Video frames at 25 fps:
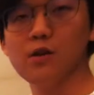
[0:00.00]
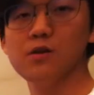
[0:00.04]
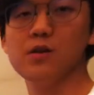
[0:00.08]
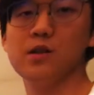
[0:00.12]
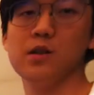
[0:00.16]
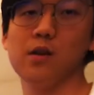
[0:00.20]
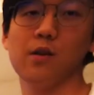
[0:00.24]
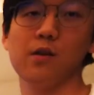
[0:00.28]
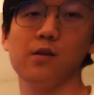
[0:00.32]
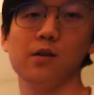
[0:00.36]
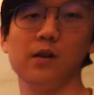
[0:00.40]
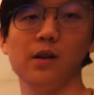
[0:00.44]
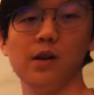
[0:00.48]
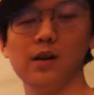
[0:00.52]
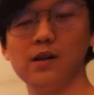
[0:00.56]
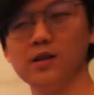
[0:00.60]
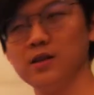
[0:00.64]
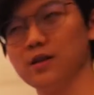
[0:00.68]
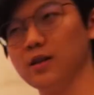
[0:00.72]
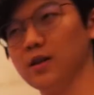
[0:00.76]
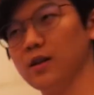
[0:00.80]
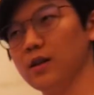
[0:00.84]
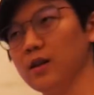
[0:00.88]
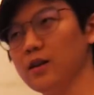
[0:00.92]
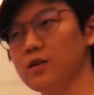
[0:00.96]
also, there
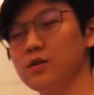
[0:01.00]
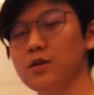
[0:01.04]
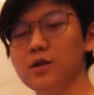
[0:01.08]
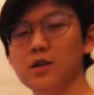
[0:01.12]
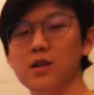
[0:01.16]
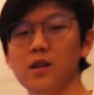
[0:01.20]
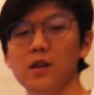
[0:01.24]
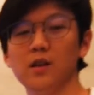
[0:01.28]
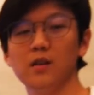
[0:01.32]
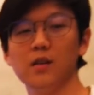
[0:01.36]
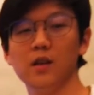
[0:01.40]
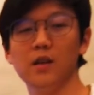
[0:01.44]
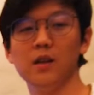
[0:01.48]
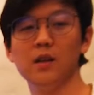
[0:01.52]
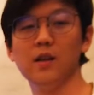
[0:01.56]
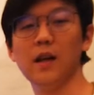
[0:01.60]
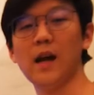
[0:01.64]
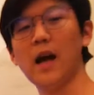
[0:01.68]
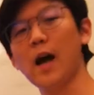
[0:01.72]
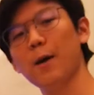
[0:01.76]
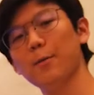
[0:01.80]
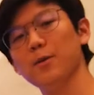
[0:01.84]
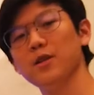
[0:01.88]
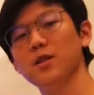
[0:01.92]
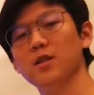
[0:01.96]
is an interesting thing that
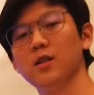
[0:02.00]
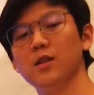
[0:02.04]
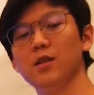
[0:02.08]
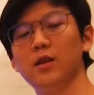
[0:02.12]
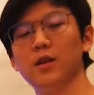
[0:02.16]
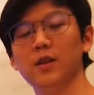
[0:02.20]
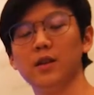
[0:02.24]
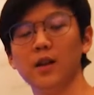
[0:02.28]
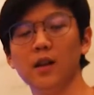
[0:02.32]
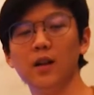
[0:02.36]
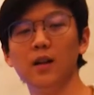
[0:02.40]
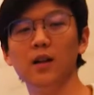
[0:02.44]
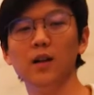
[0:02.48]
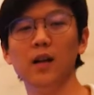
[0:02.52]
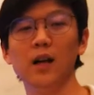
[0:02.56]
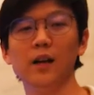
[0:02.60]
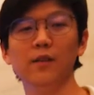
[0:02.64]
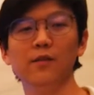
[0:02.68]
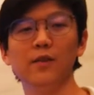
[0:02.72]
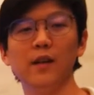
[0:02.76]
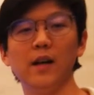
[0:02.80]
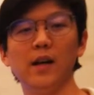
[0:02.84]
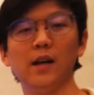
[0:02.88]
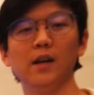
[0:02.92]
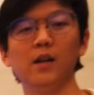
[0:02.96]
happens in our daily
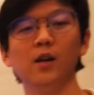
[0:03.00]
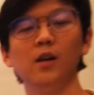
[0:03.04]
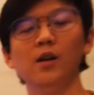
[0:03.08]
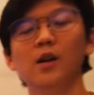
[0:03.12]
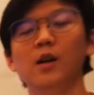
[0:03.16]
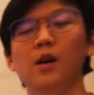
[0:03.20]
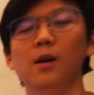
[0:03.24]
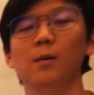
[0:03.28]
life that